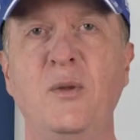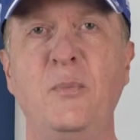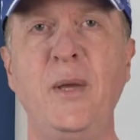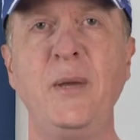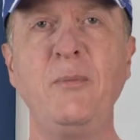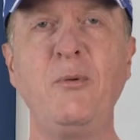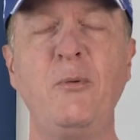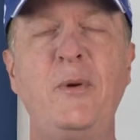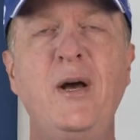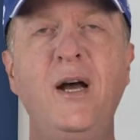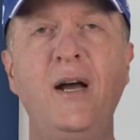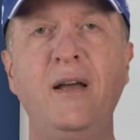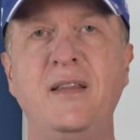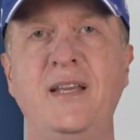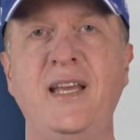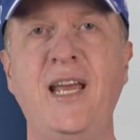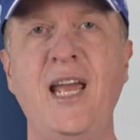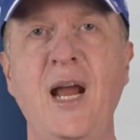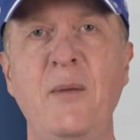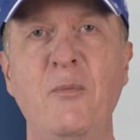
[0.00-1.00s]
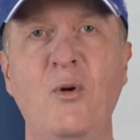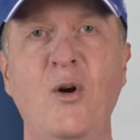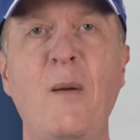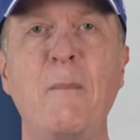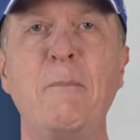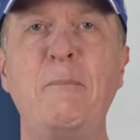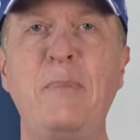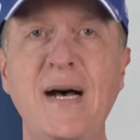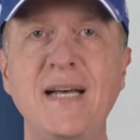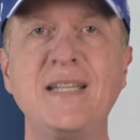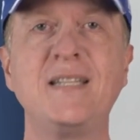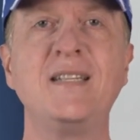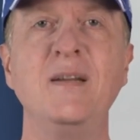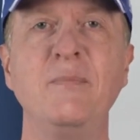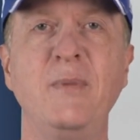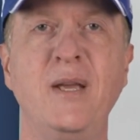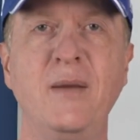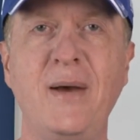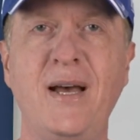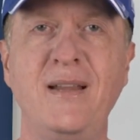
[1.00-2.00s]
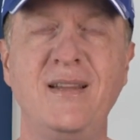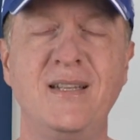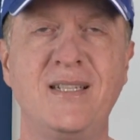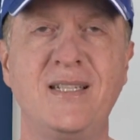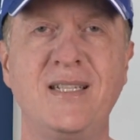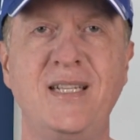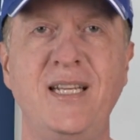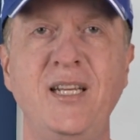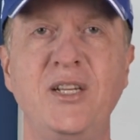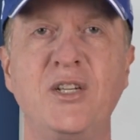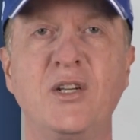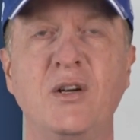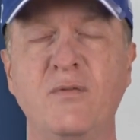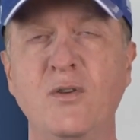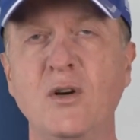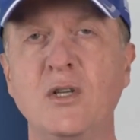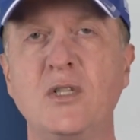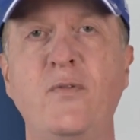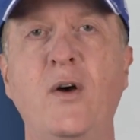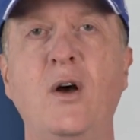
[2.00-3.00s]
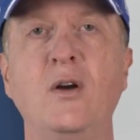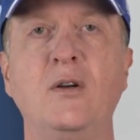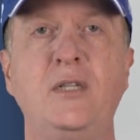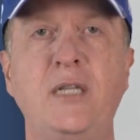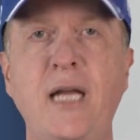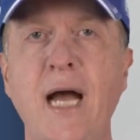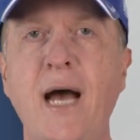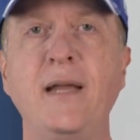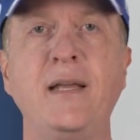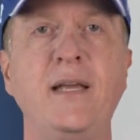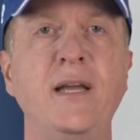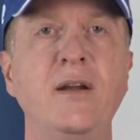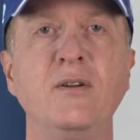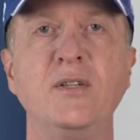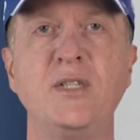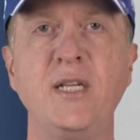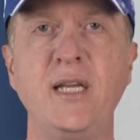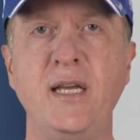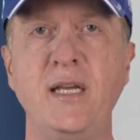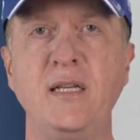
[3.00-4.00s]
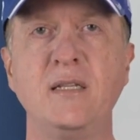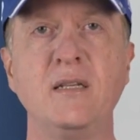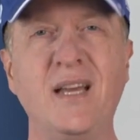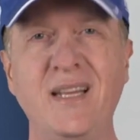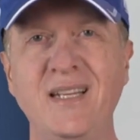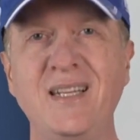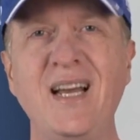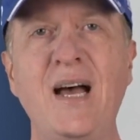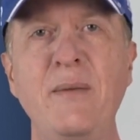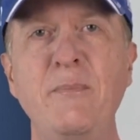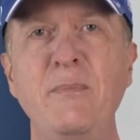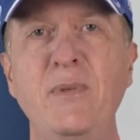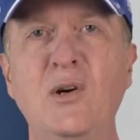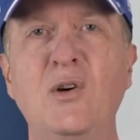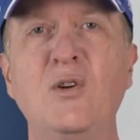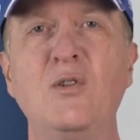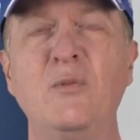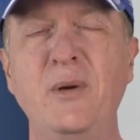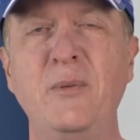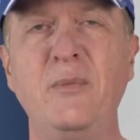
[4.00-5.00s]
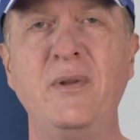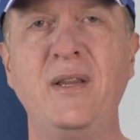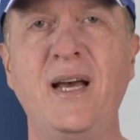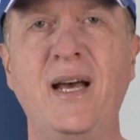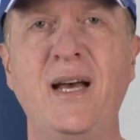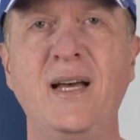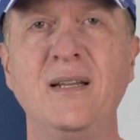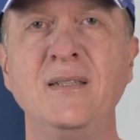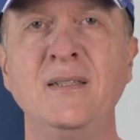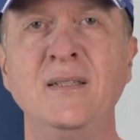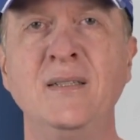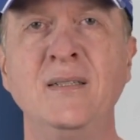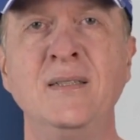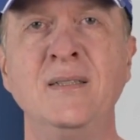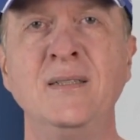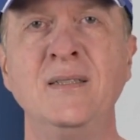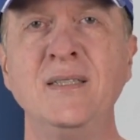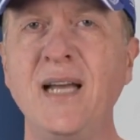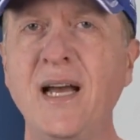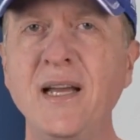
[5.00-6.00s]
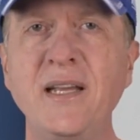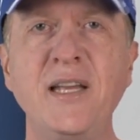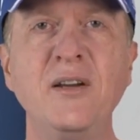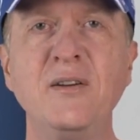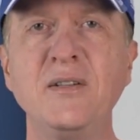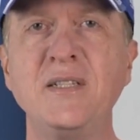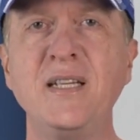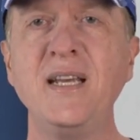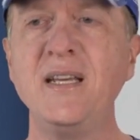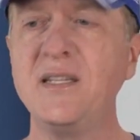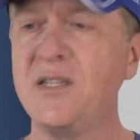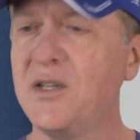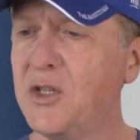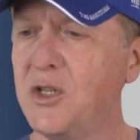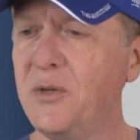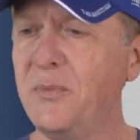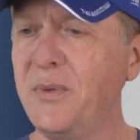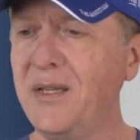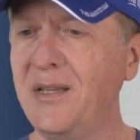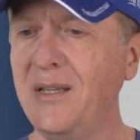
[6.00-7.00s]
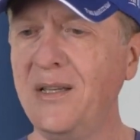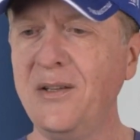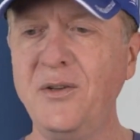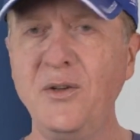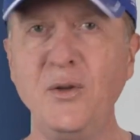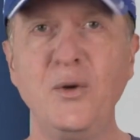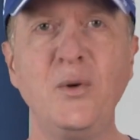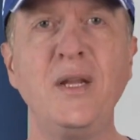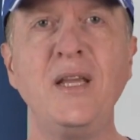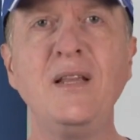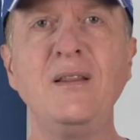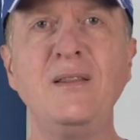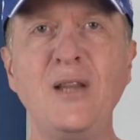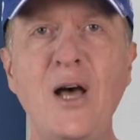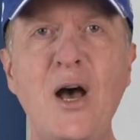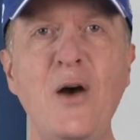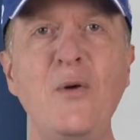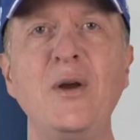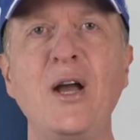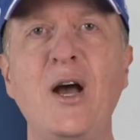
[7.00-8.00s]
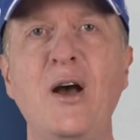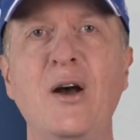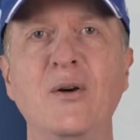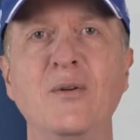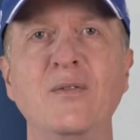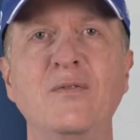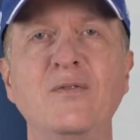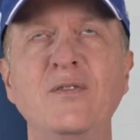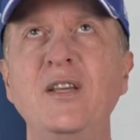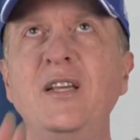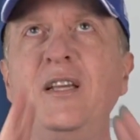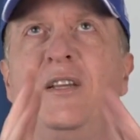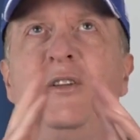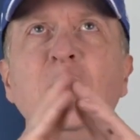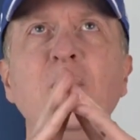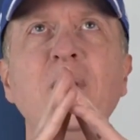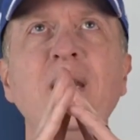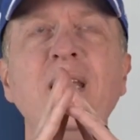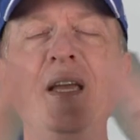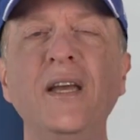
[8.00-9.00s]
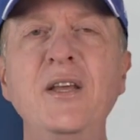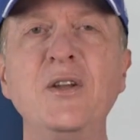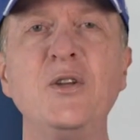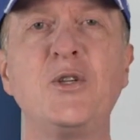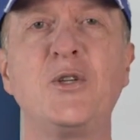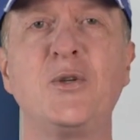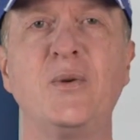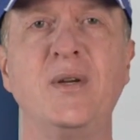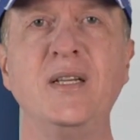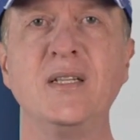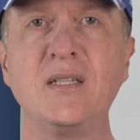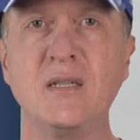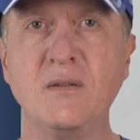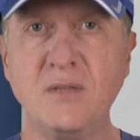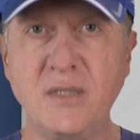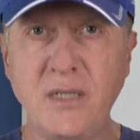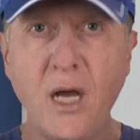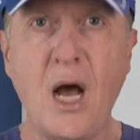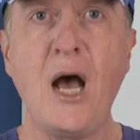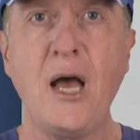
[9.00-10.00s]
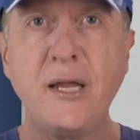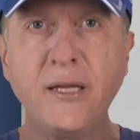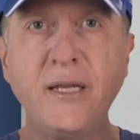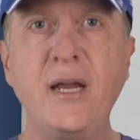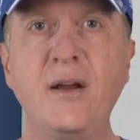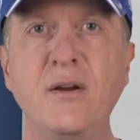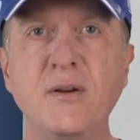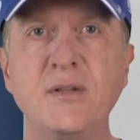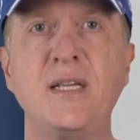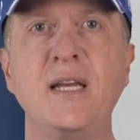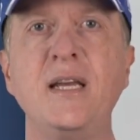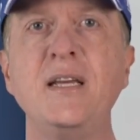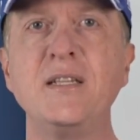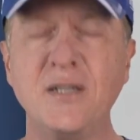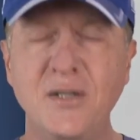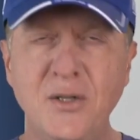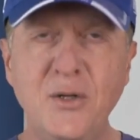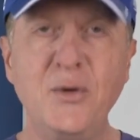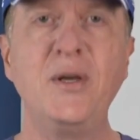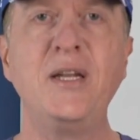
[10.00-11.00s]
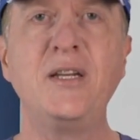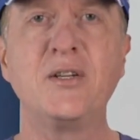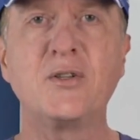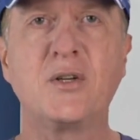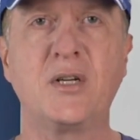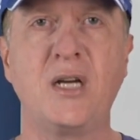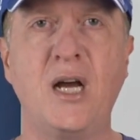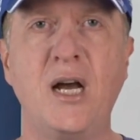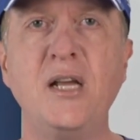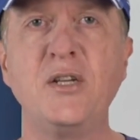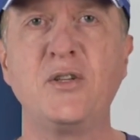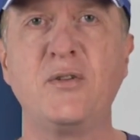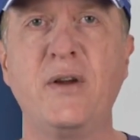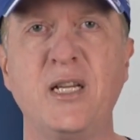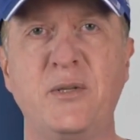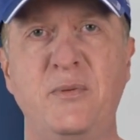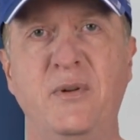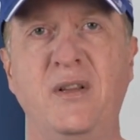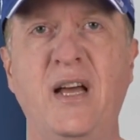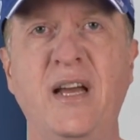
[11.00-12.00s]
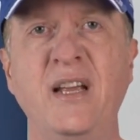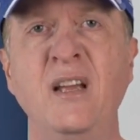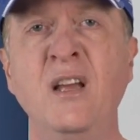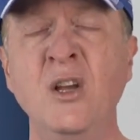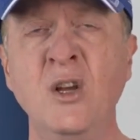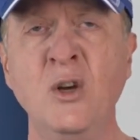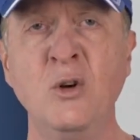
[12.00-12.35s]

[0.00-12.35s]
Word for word: The people behind the camera are busting me about this t shirt. First of all, got guarantees like got milk, remember that? Got guarantees. It should be the annuity logo. The annuity industry has got guarantees. Annuities are contracts. We're like,